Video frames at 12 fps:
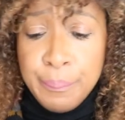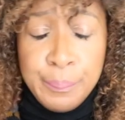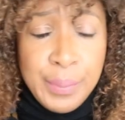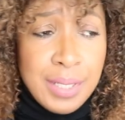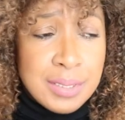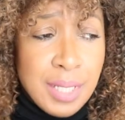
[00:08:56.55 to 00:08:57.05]

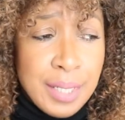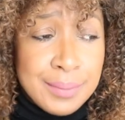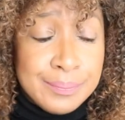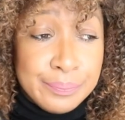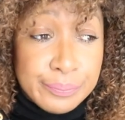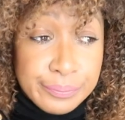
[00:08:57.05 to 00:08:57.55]
But
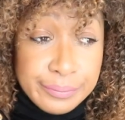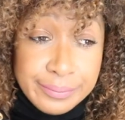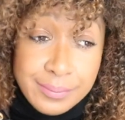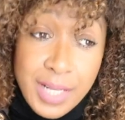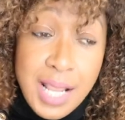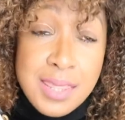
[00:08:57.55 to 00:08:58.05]
um,
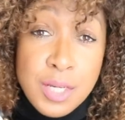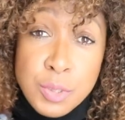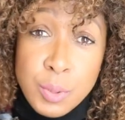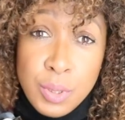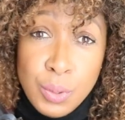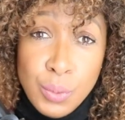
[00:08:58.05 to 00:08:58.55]
those
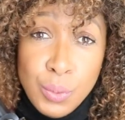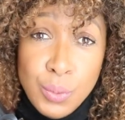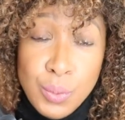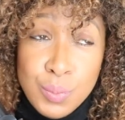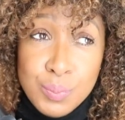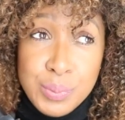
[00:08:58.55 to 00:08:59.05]
were
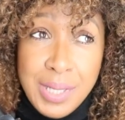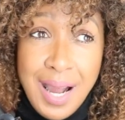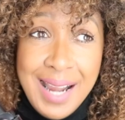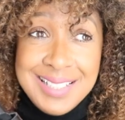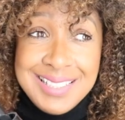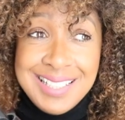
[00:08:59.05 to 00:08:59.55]
cool, but
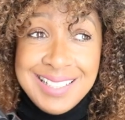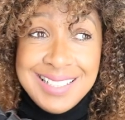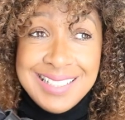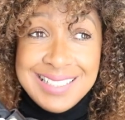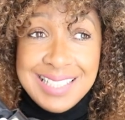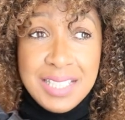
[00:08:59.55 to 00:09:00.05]
I
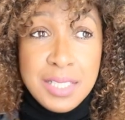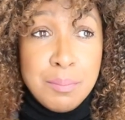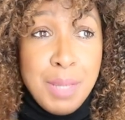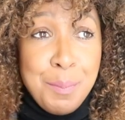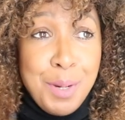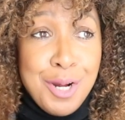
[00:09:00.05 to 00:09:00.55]
didn't. They didn't
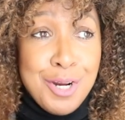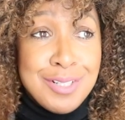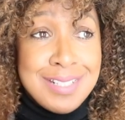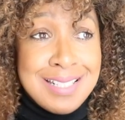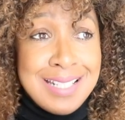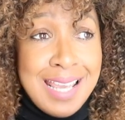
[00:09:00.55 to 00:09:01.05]
make my
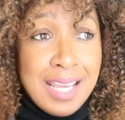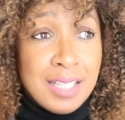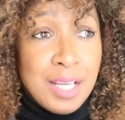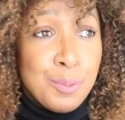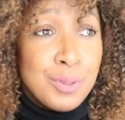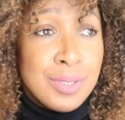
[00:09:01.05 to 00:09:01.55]
heart sing, and
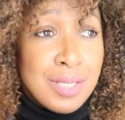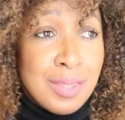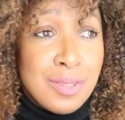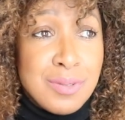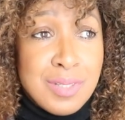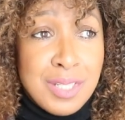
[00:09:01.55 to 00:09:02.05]
I wouldn't
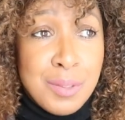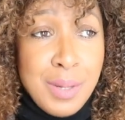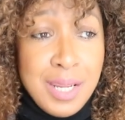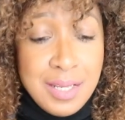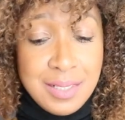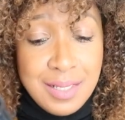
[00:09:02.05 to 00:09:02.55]
get those
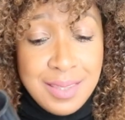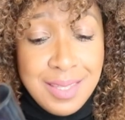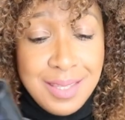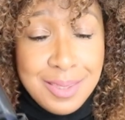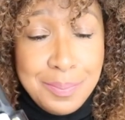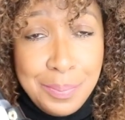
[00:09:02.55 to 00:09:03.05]
anyway because I
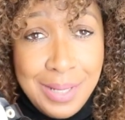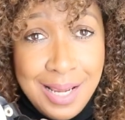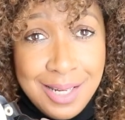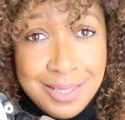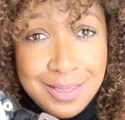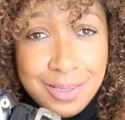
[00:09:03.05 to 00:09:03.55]
think the
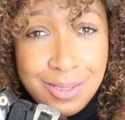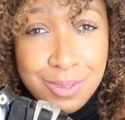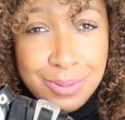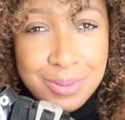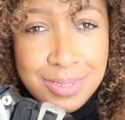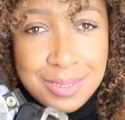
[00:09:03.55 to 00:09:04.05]
black and the
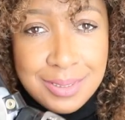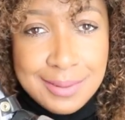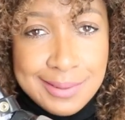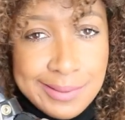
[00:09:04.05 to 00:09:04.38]
gold is.